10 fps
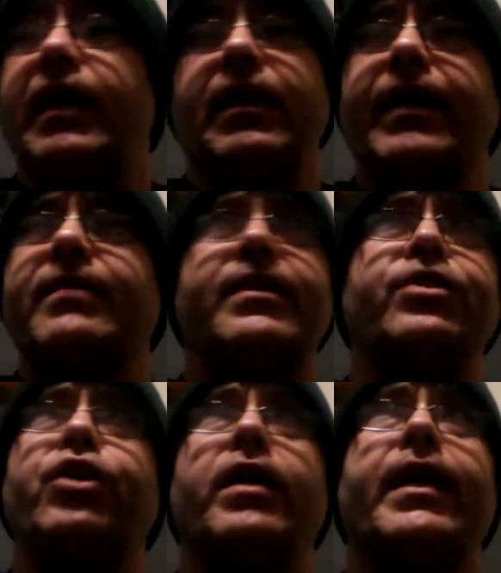like I
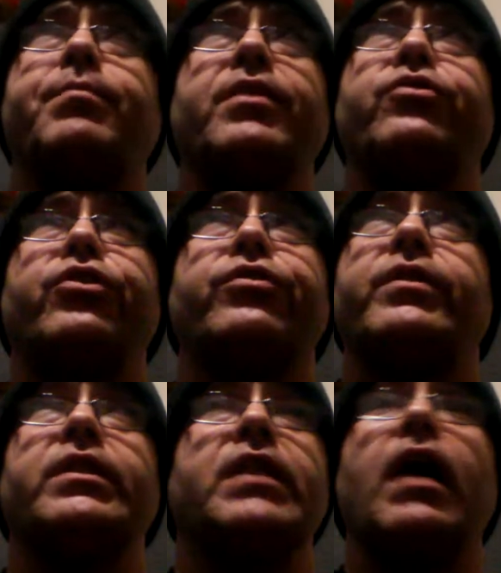said, John Amplas
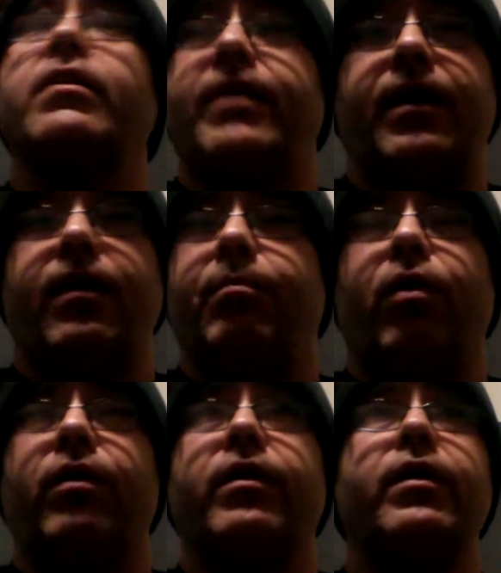just knocks it out of the
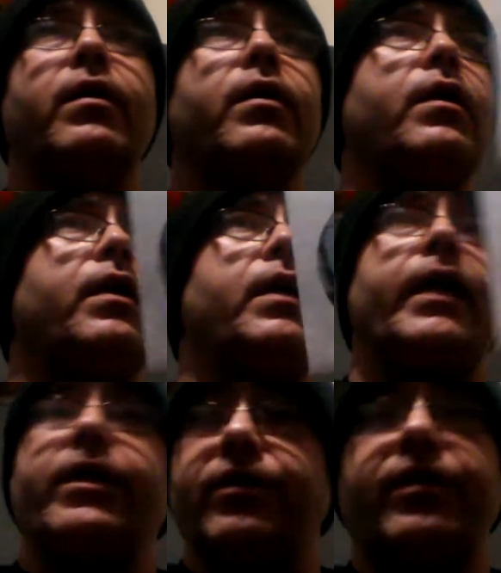park.
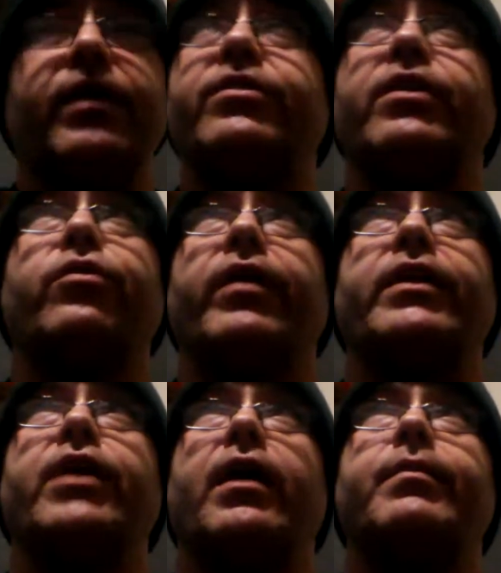He just does such a
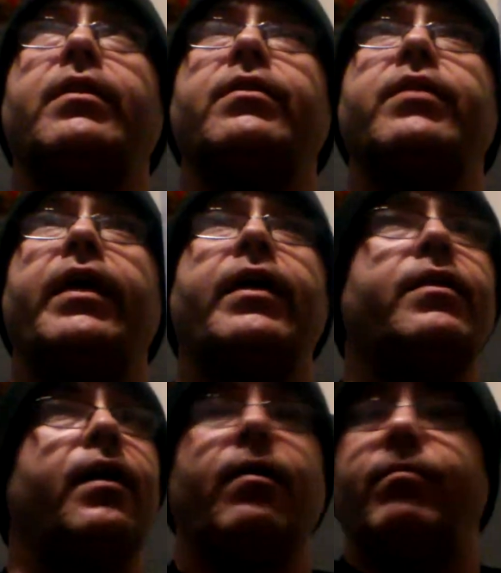great job in this.
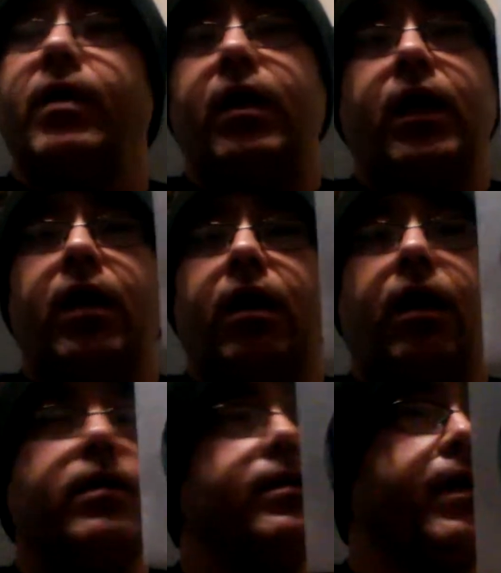And
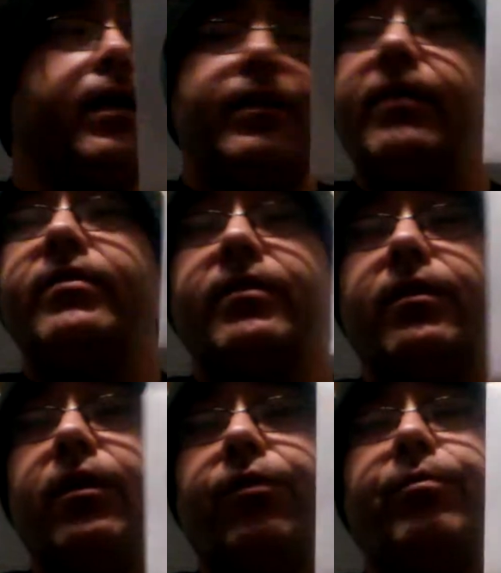honest God, this is
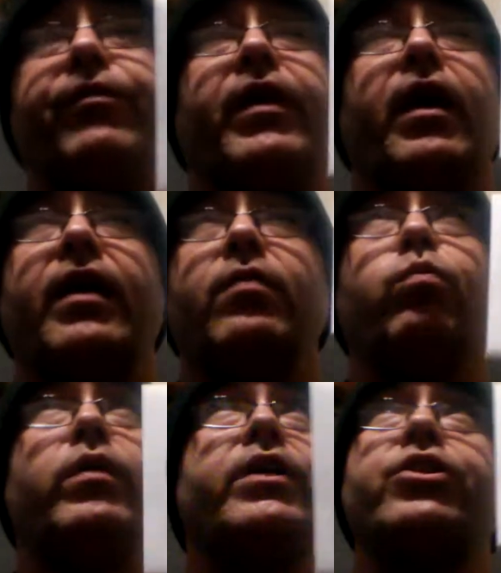another movie.
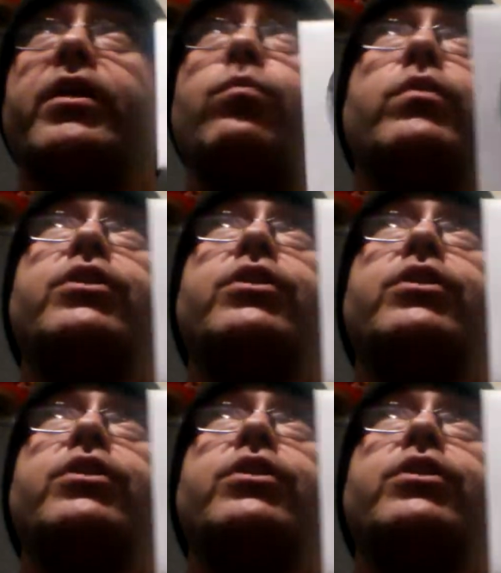I wish,